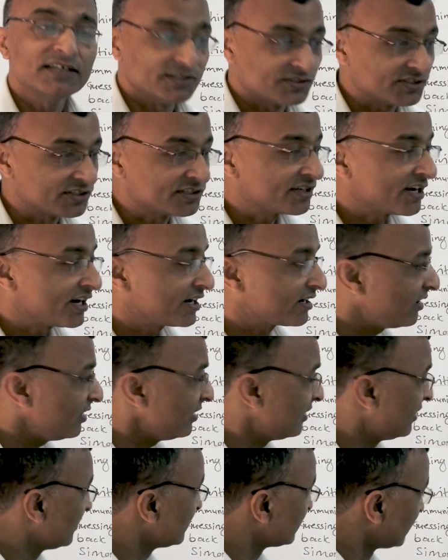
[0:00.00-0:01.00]
is it
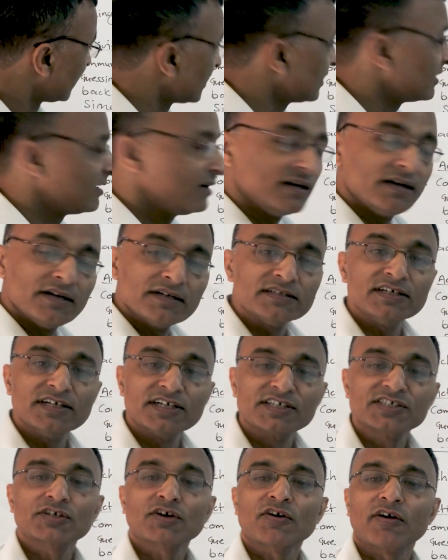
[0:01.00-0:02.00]
candle? Then
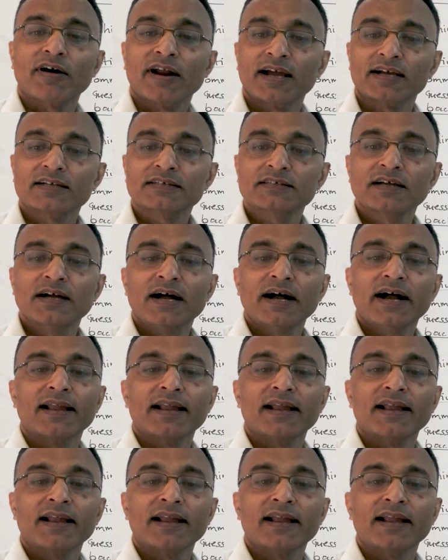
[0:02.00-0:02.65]
it's correct.